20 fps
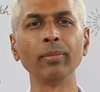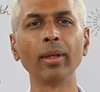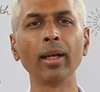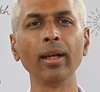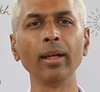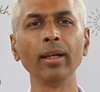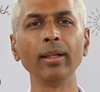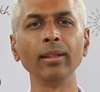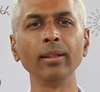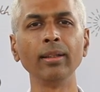
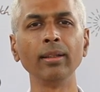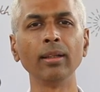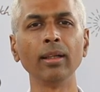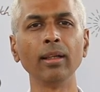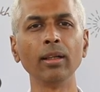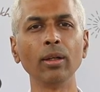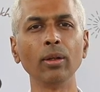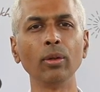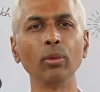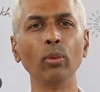and
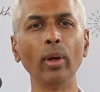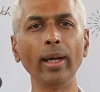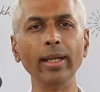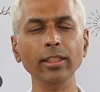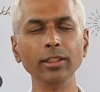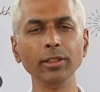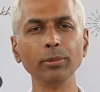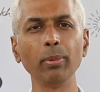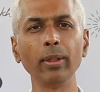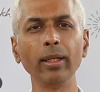
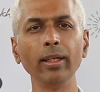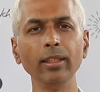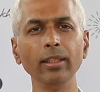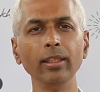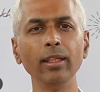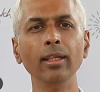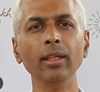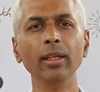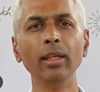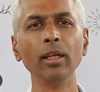widespread
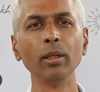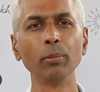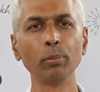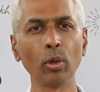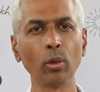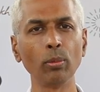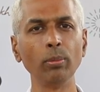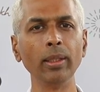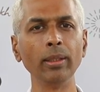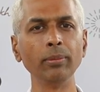
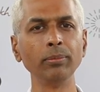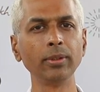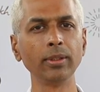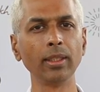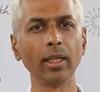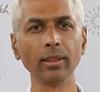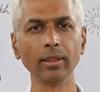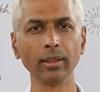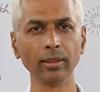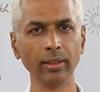problems
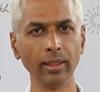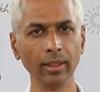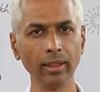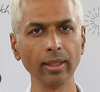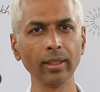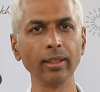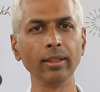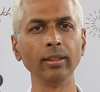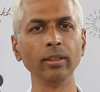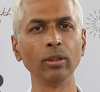that are
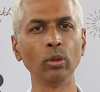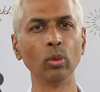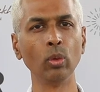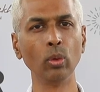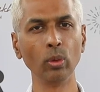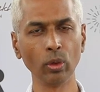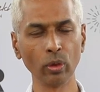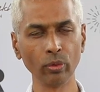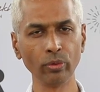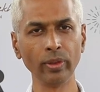there in the
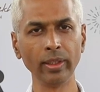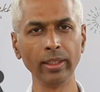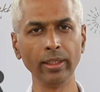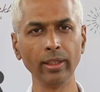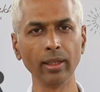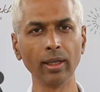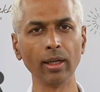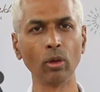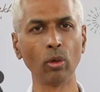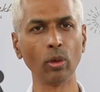whole of
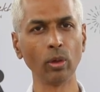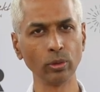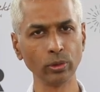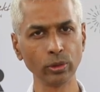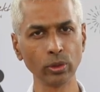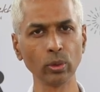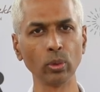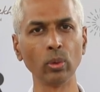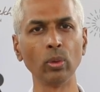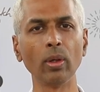India
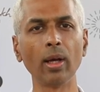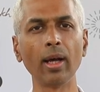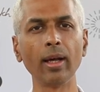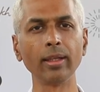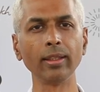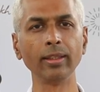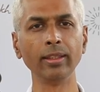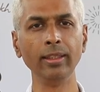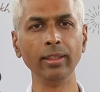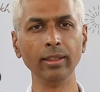also
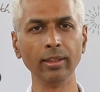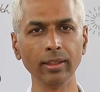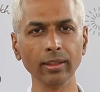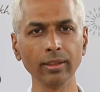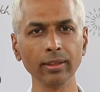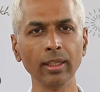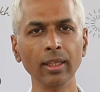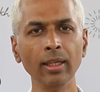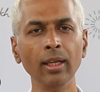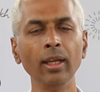are
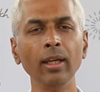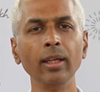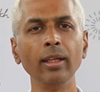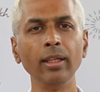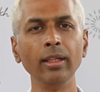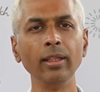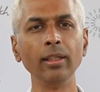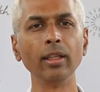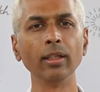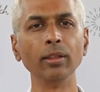here
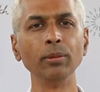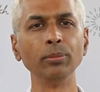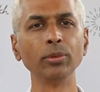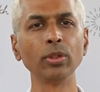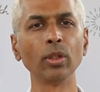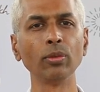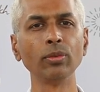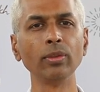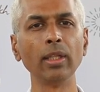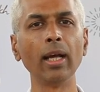in
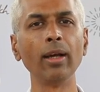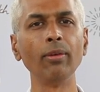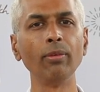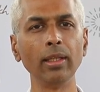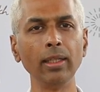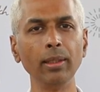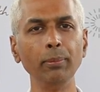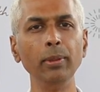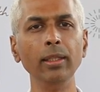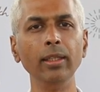terms of the
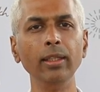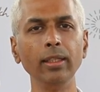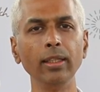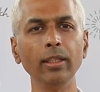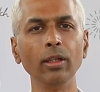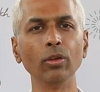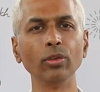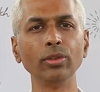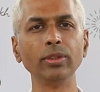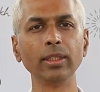availability of